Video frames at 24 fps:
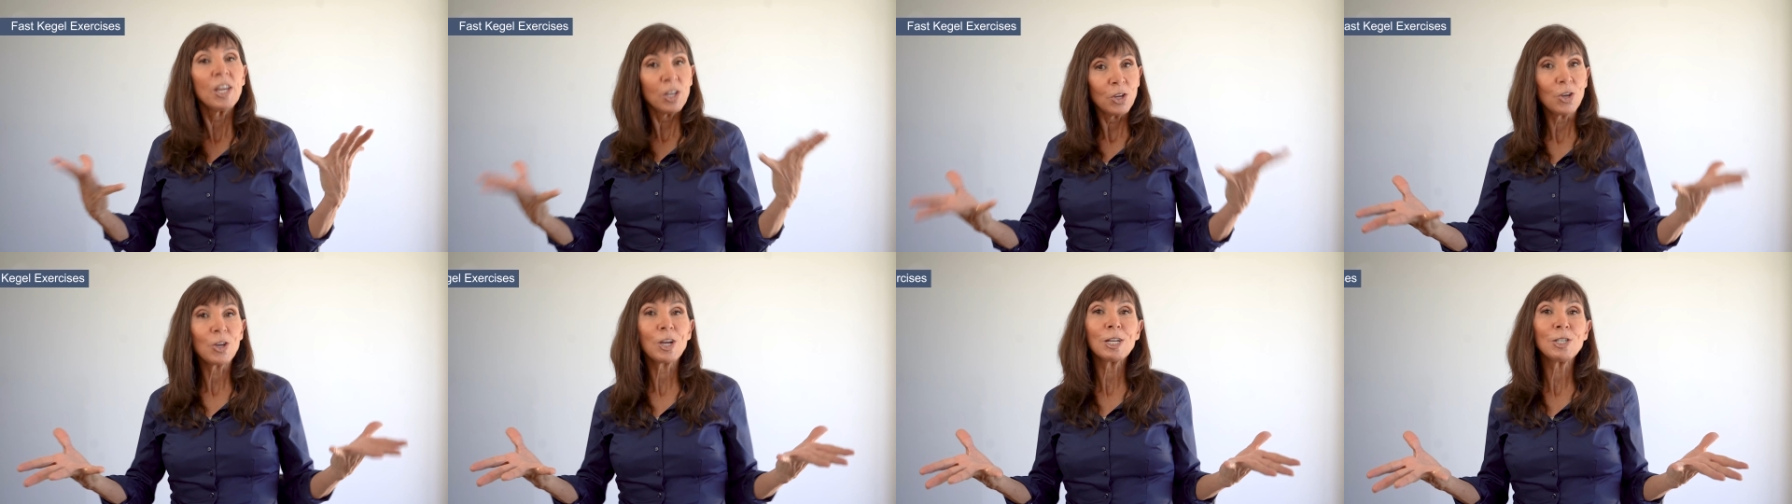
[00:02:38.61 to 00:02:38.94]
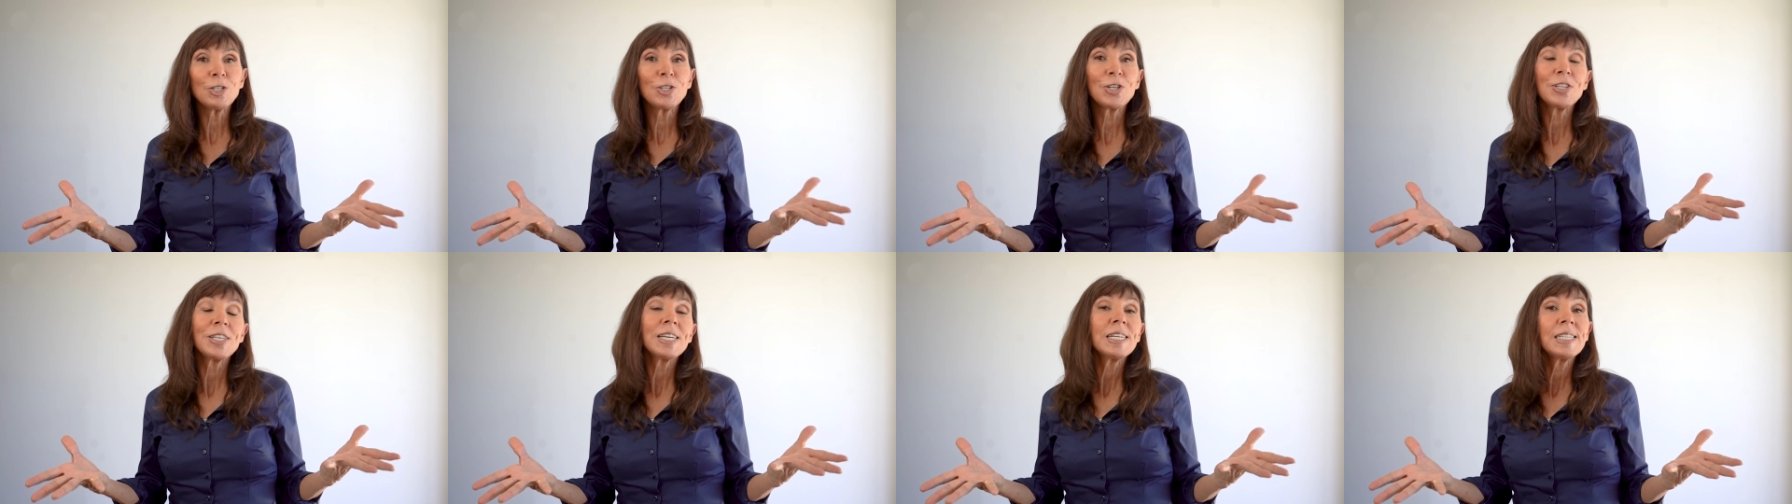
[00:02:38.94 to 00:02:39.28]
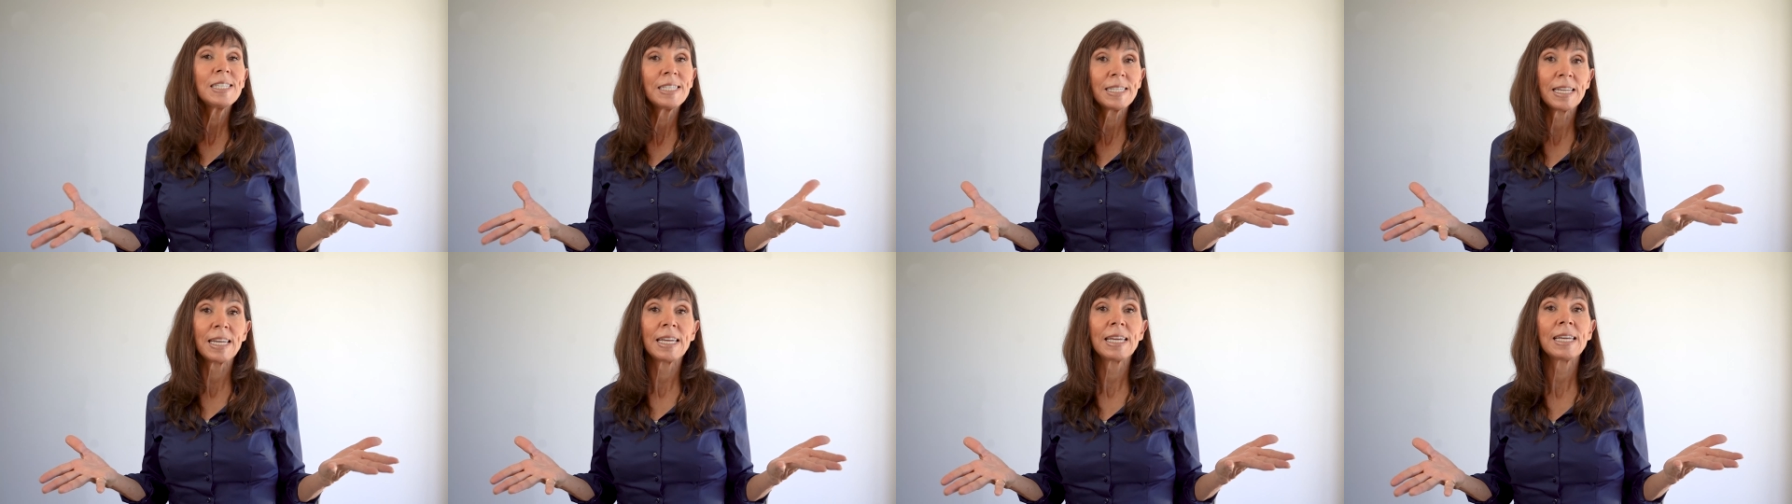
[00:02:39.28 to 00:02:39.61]
You can do
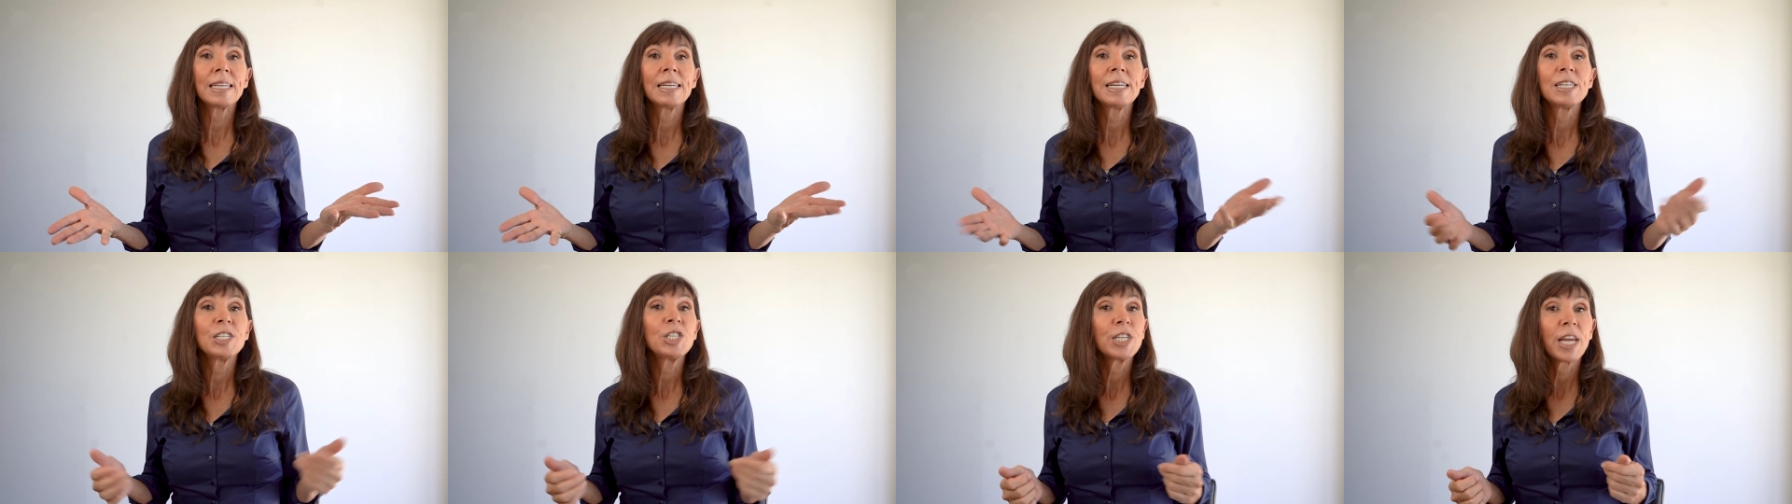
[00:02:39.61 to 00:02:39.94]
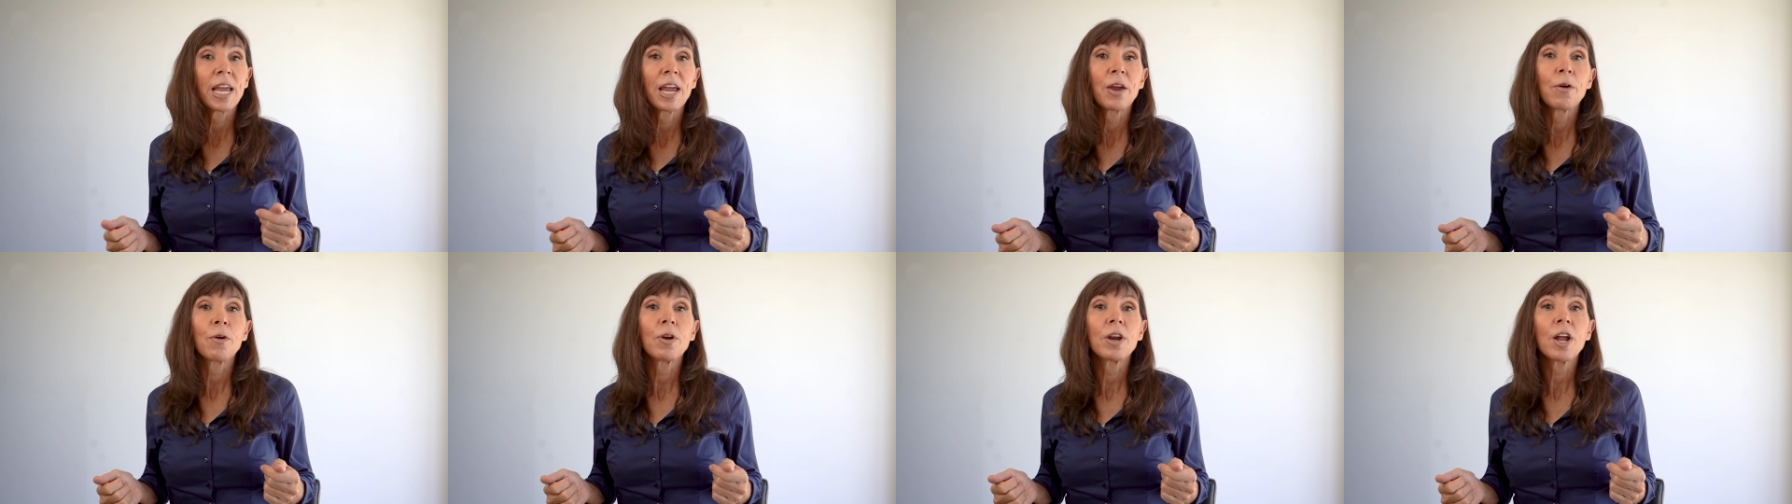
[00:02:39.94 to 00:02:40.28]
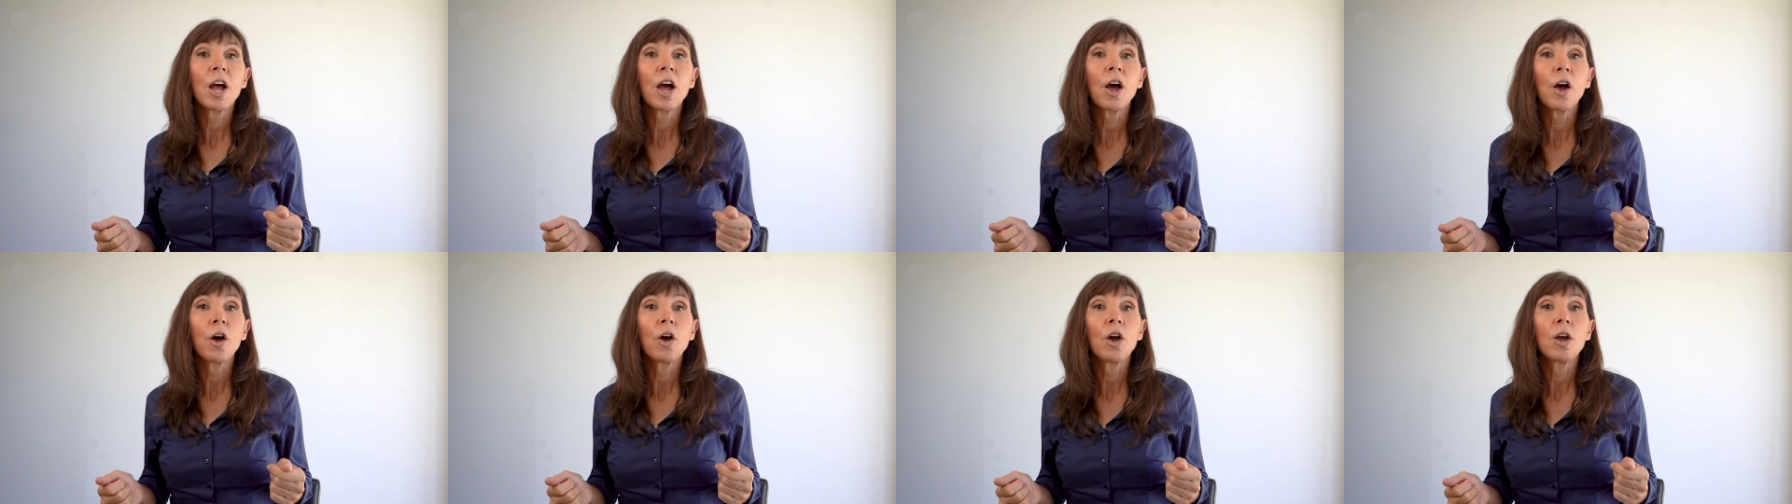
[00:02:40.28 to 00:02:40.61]
these sitting in a chair at
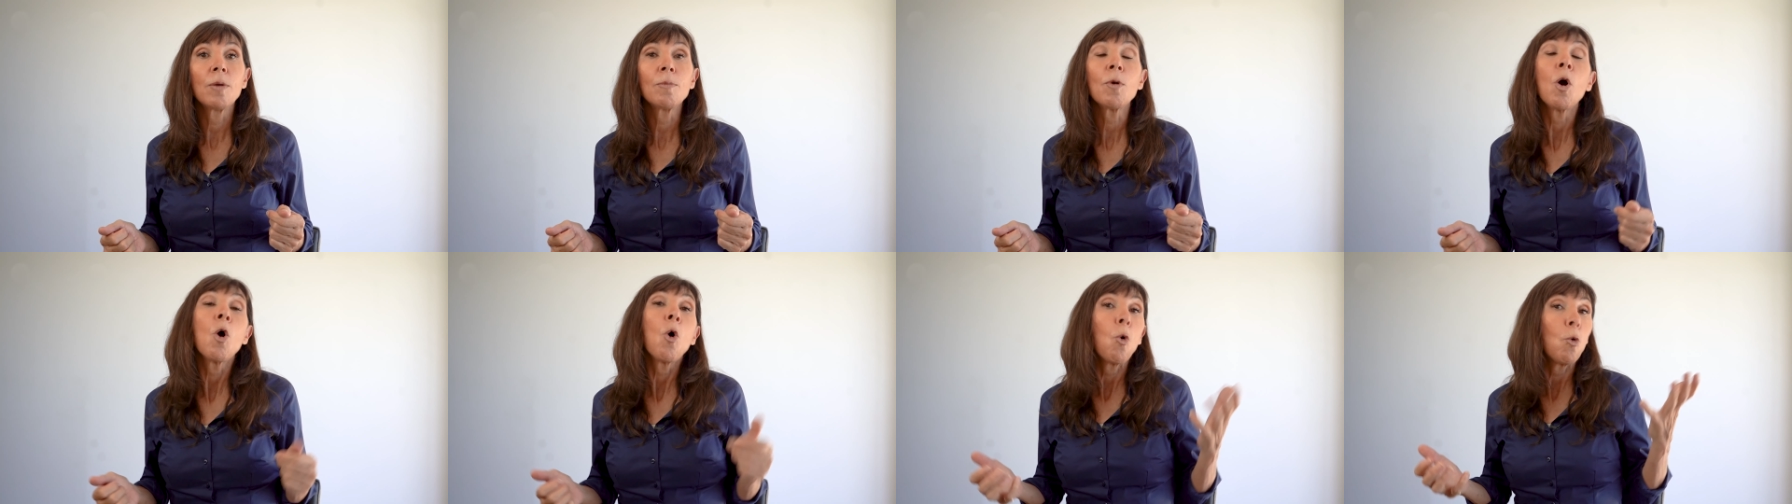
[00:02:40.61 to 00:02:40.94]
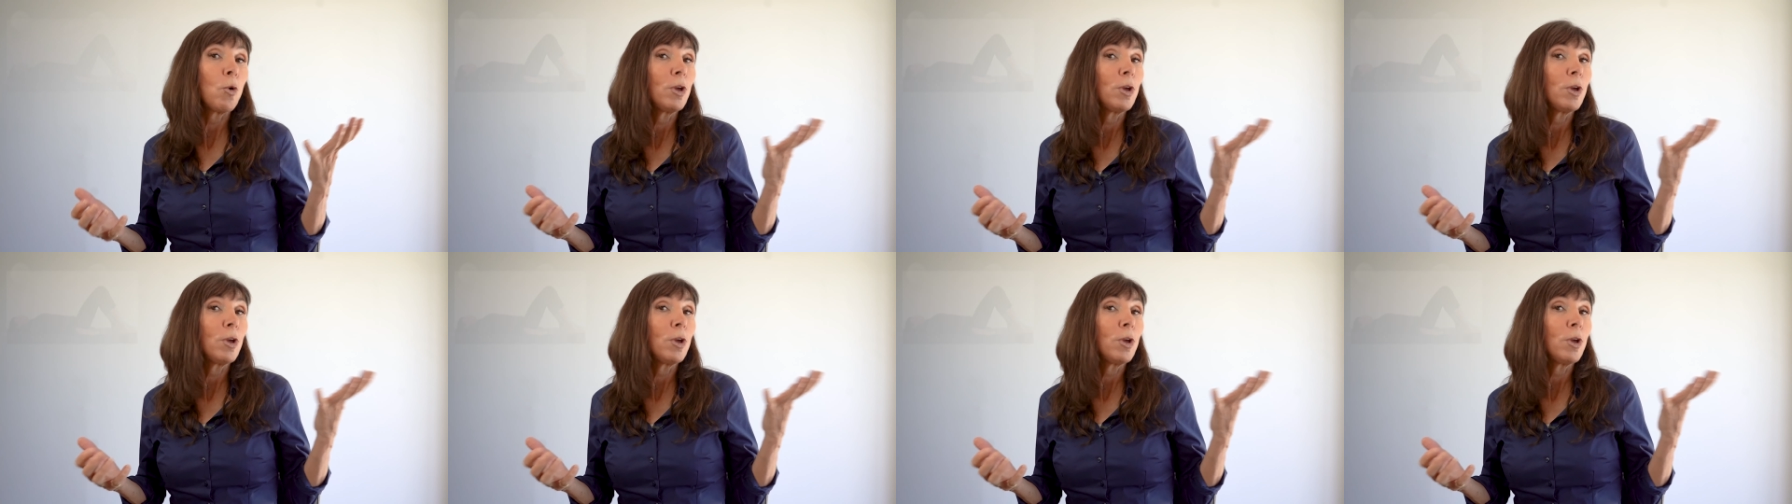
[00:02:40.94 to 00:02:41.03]
home,